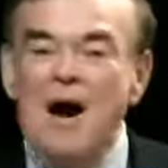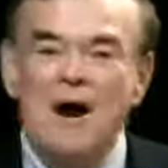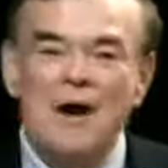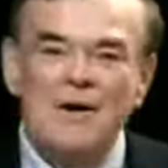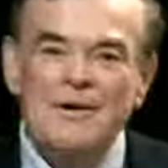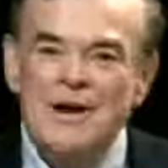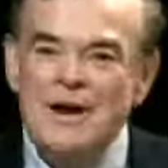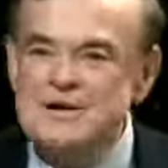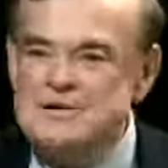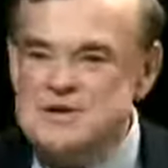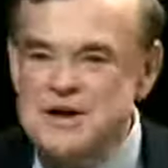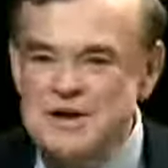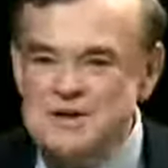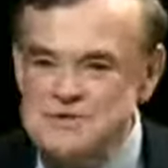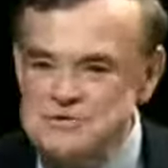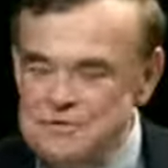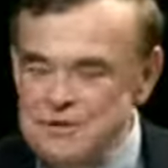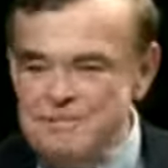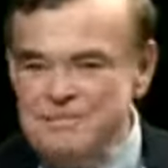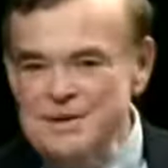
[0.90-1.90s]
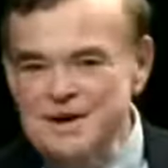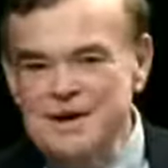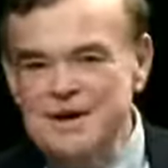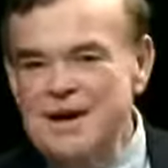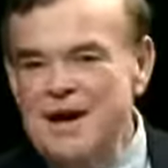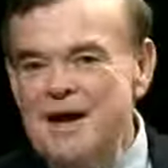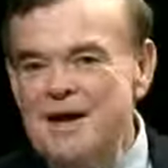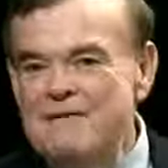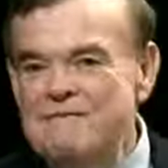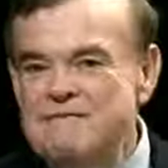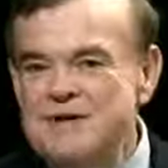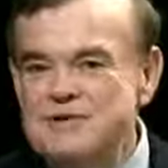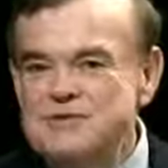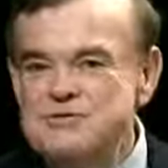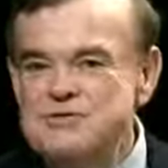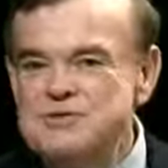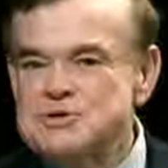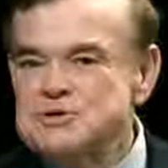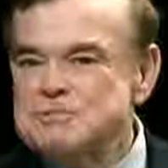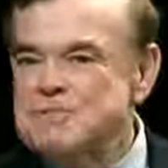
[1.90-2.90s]
Our next guest from the
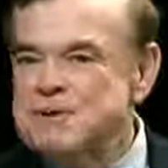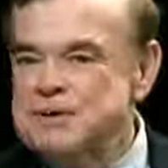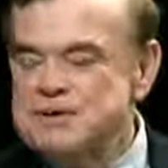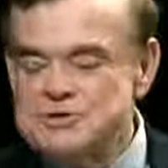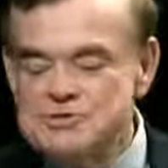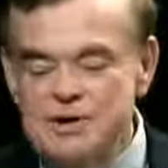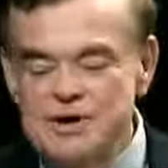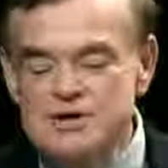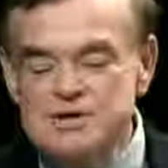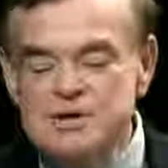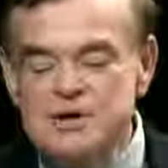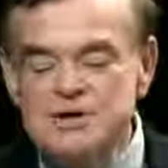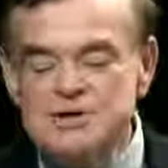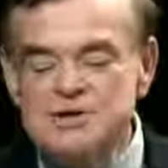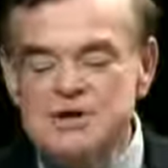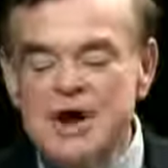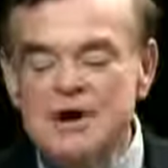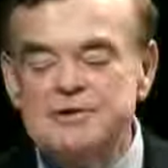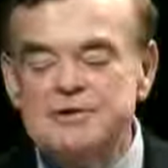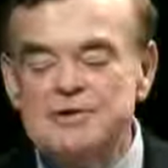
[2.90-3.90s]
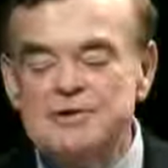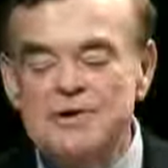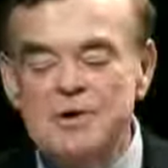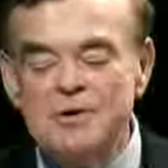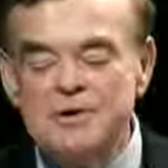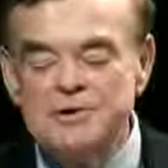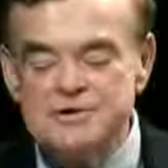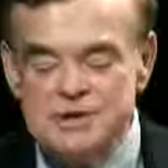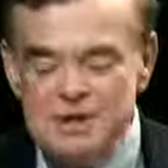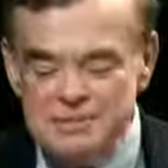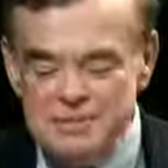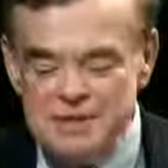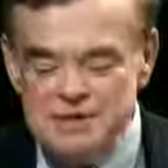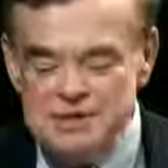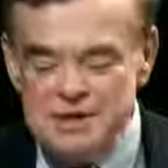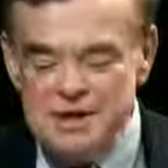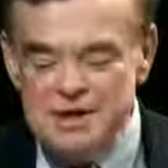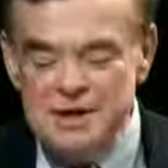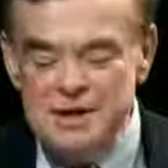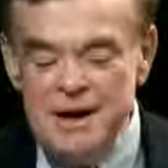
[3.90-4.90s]
Veterans Administration is Dr. Lawrence
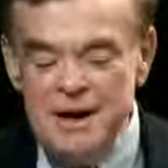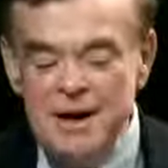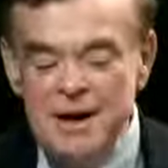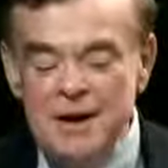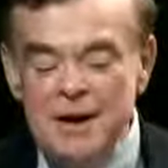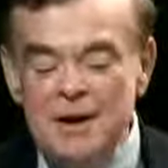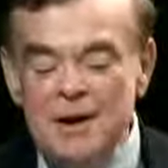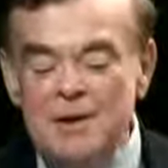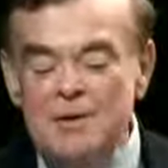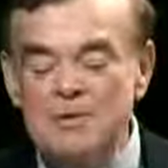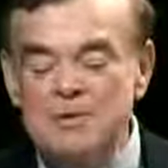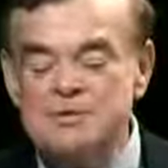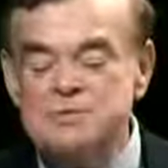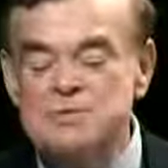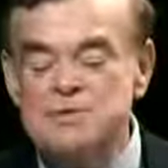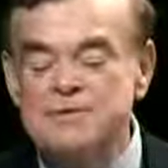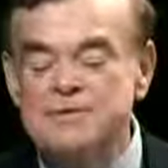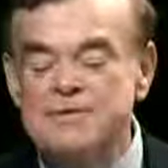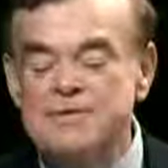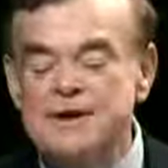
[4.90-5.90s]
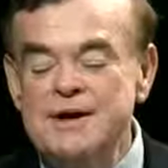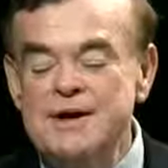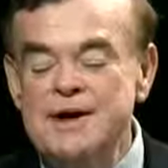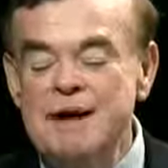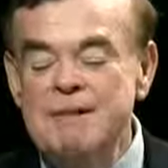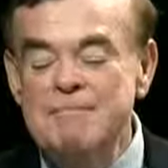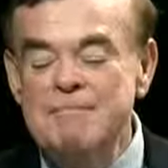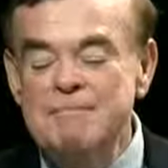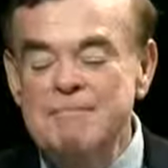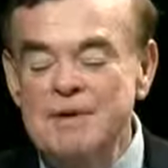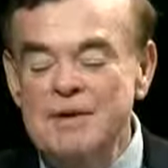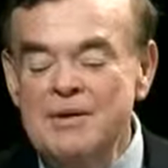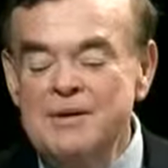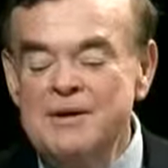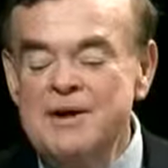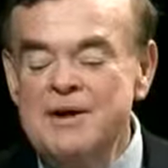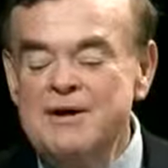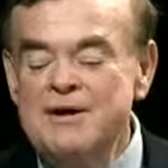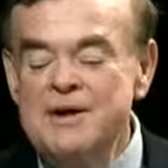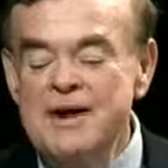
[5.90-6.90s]
Kaminski, who is with the
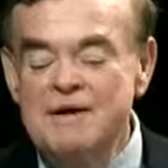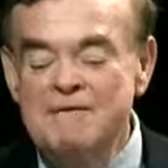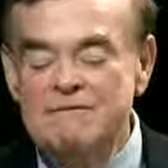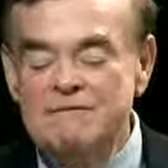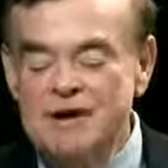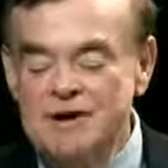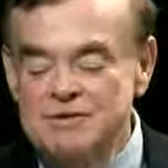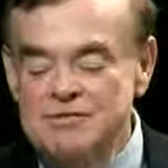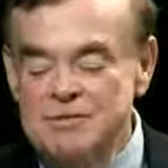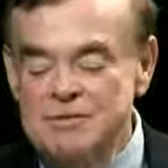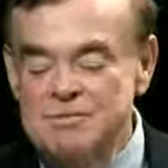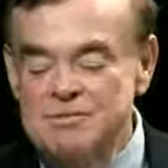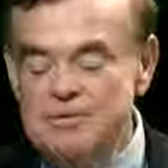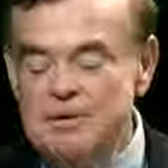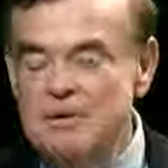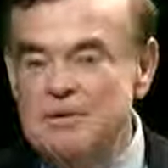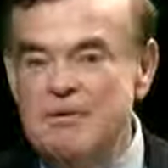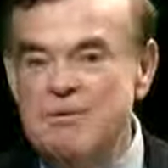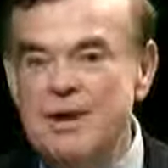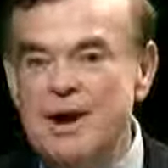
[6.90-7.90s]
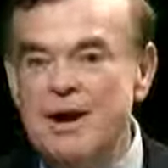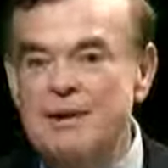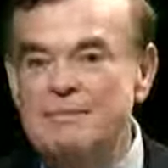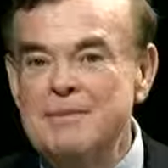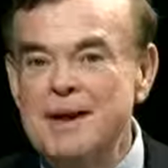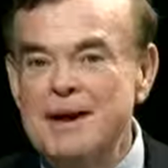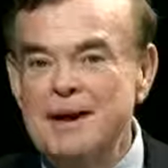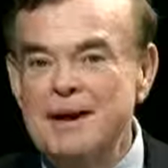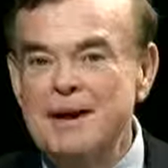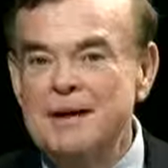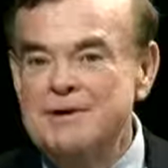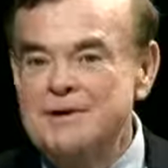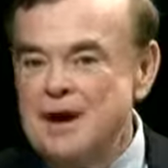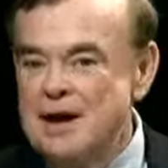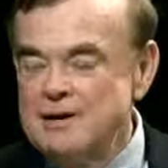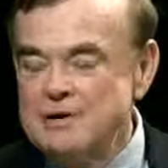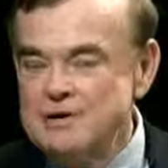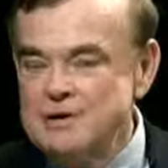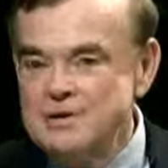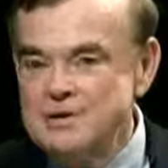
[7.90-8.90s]
Million Veteran Program. And
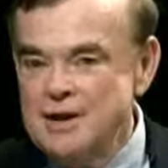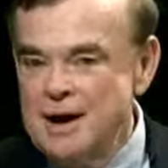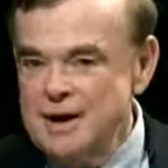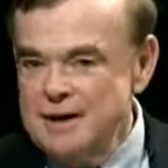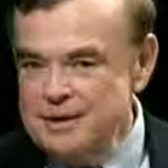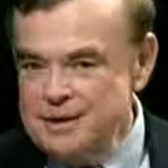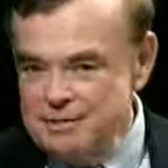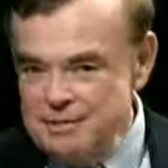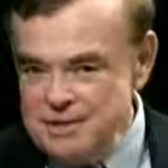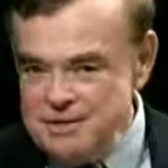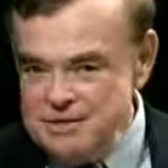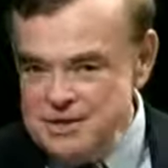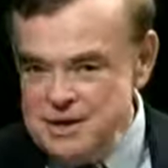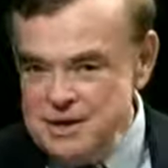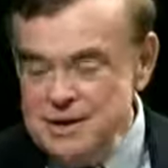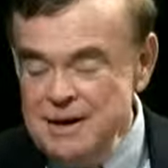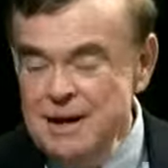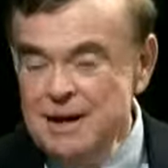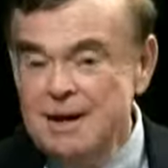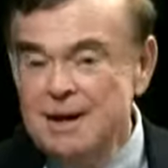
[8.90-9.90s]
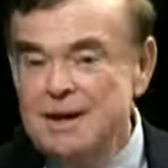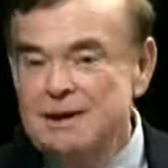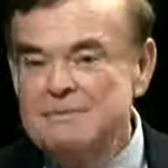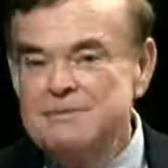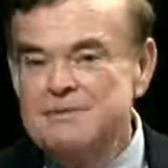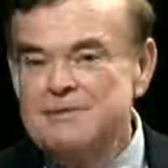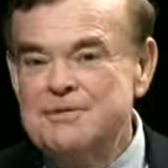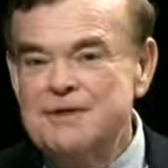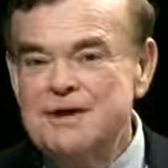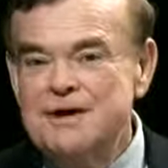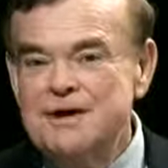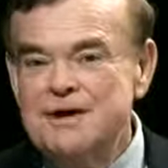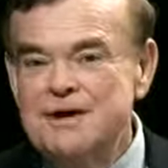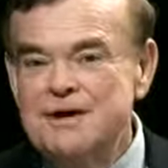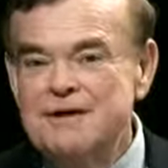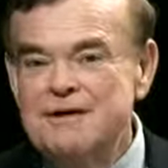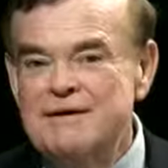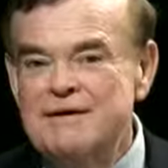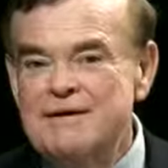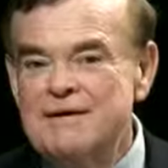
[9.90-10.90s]
Dr. Kaminski with the
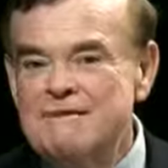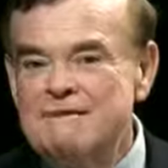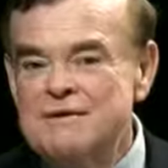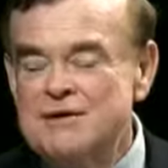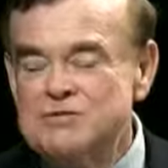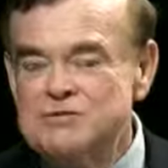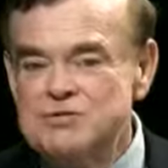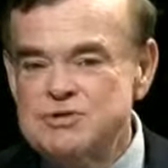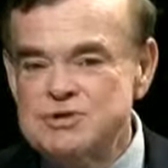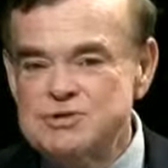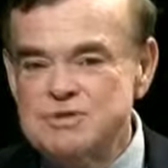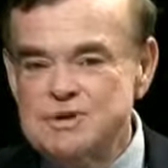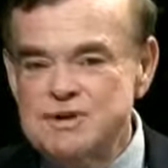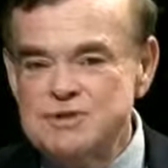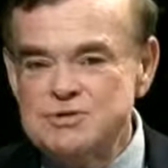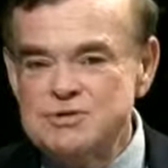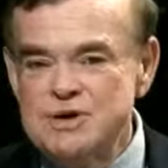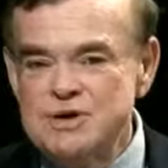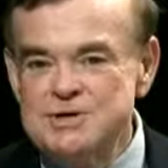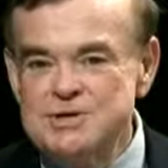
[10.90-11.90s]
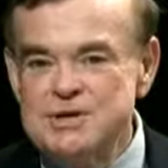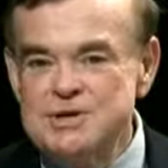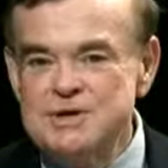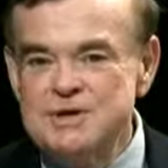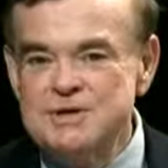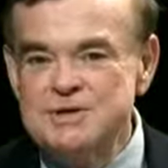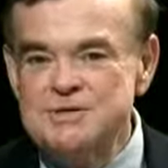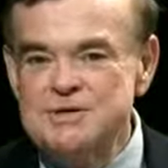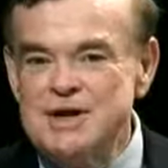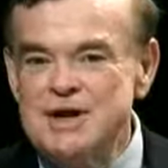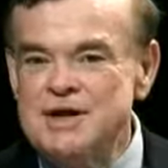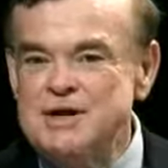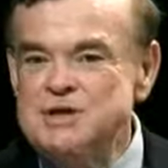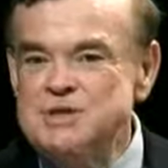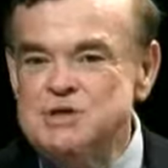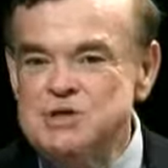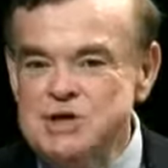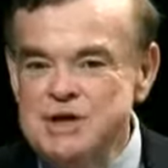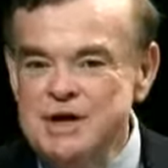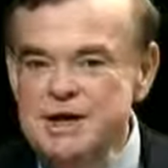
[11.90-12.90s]
Veterans Administration is a
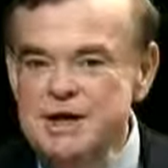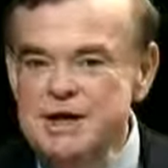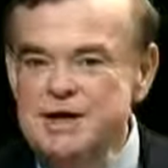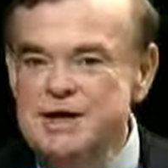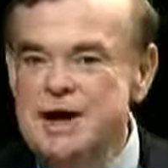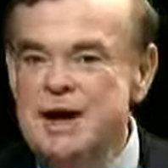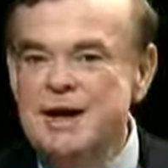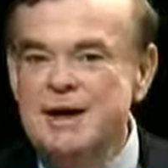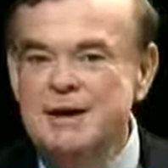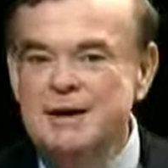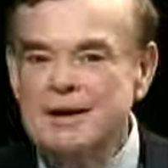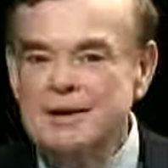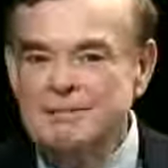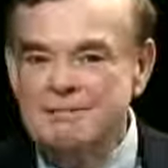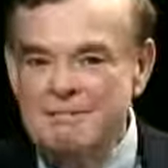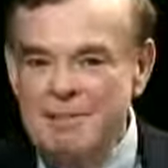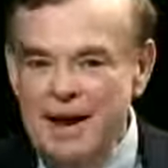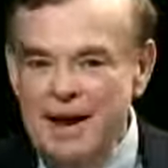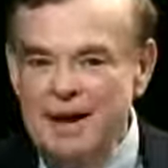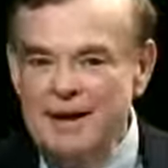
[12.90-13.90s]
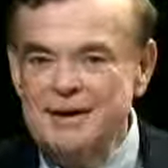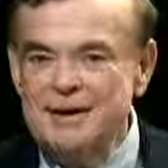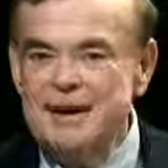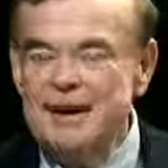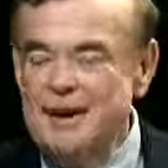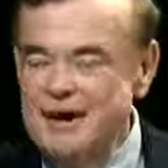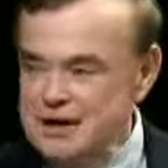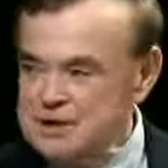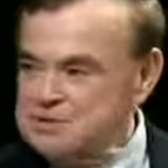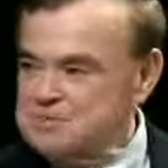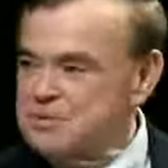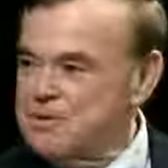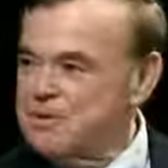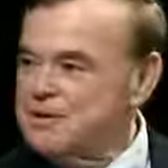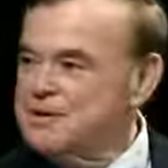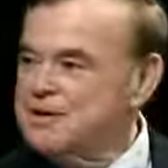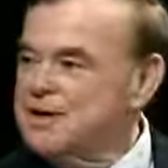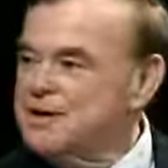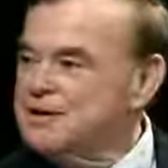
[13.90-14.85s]
gene bank expert.